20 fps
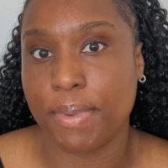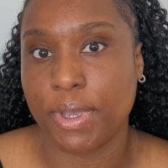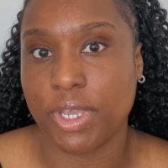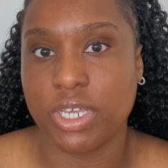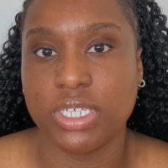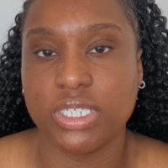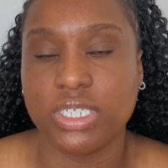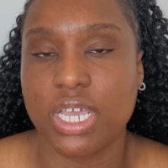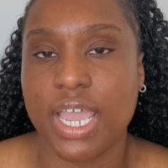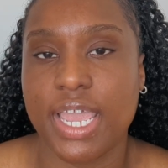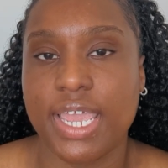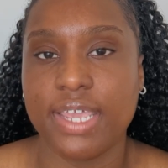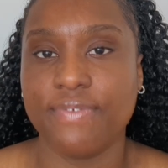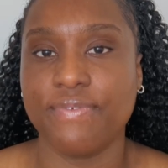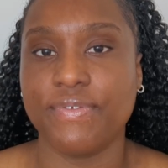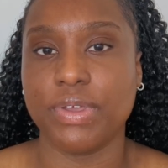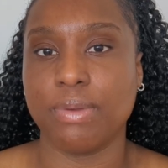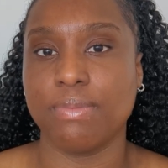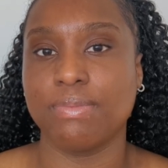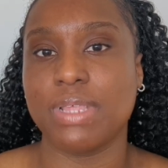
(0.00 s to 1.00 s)
because I
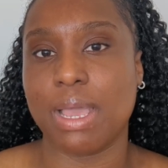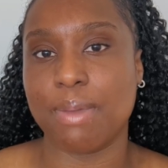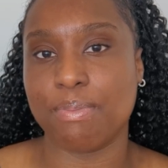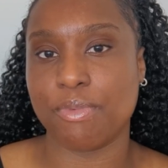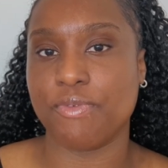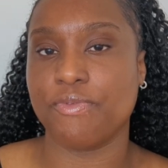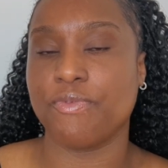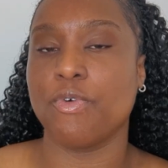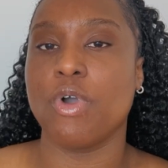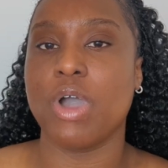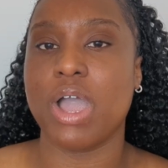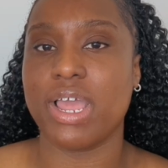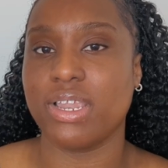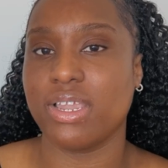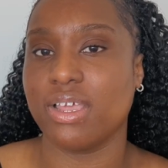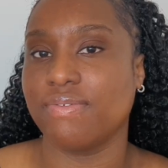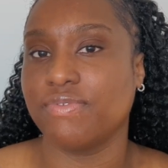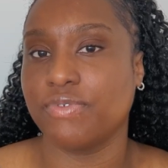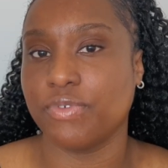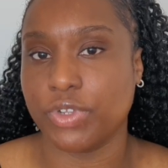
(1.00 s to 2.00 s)
filmed that before I
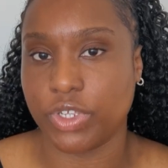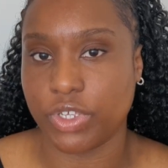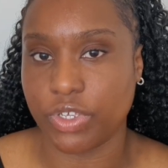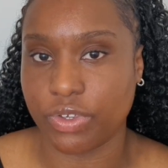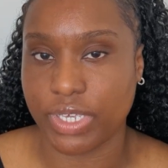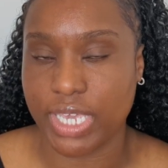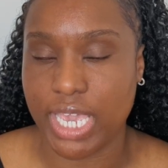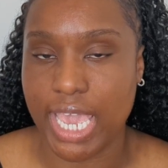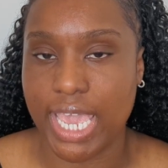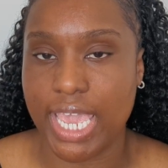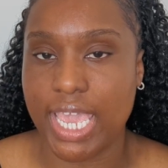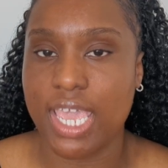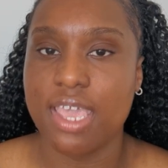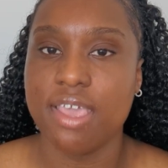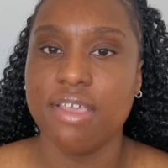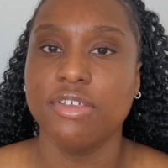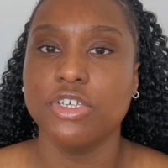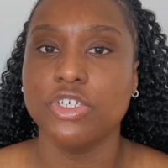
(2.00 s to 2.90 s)
left for the UK.